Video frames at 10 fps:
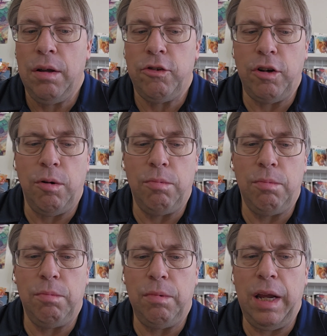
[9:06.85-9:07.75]
So,
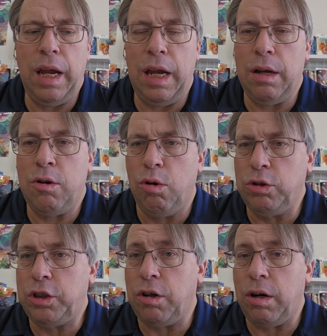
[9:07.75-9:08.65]

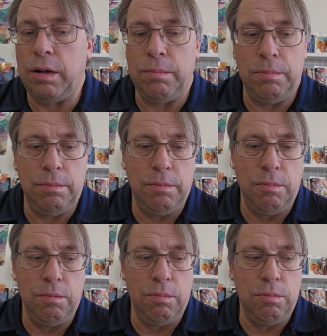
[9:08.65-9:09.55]
cool start.
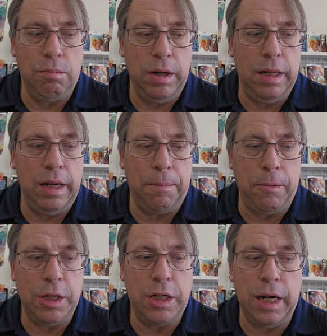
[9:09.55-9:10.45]
Really
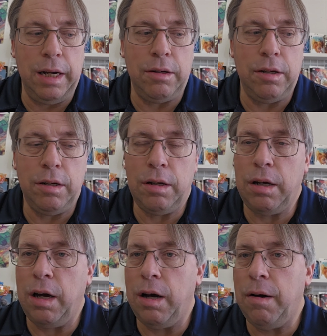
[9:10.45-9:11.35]
appreciate
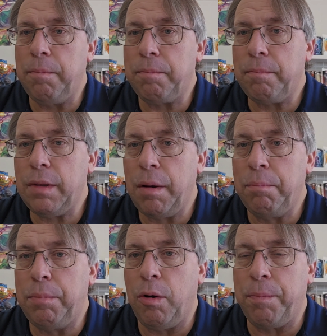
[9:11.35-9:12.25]
um,
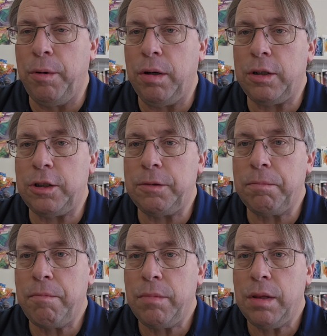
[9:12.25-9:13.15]
both books.
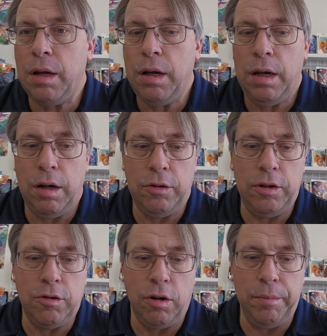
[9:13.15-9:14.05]
You know,
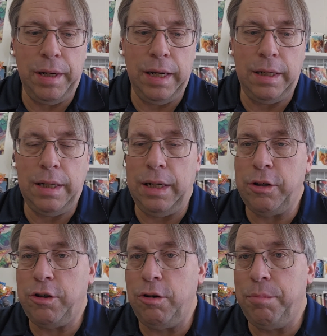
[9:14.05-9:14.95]
so it's going to be a 10
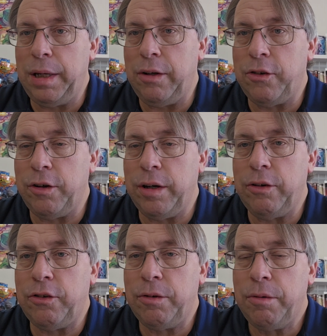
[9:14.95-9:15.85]
issue
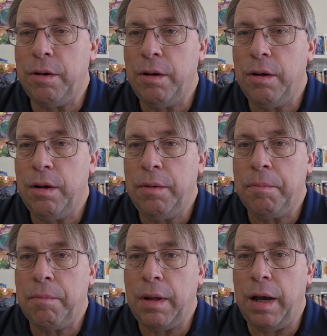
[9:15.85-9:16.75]
miniseries.
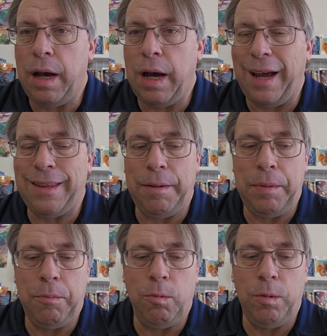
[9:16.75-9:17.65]
Uh, I think
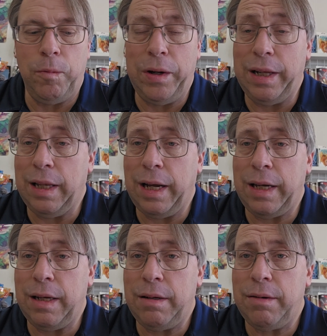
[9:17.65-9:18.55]
people will really
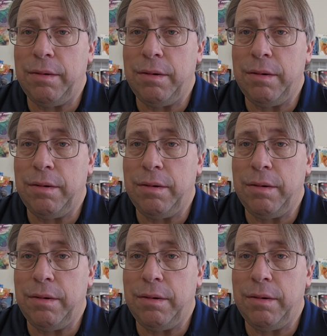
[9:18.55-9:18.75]
like it.